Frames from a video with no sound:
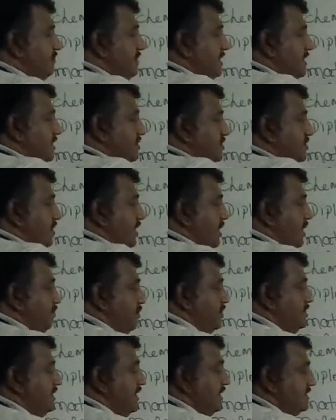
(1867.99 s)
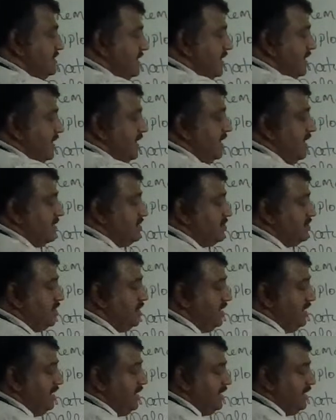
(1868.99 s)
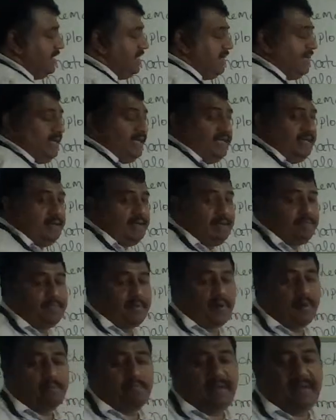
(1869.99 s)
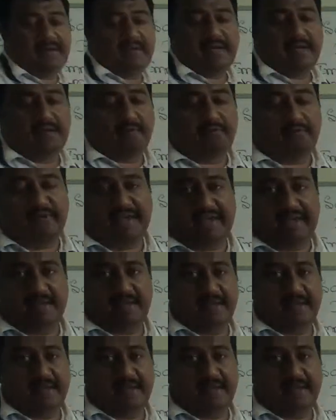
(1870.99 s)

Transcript: but you should put that circle also in a proper way,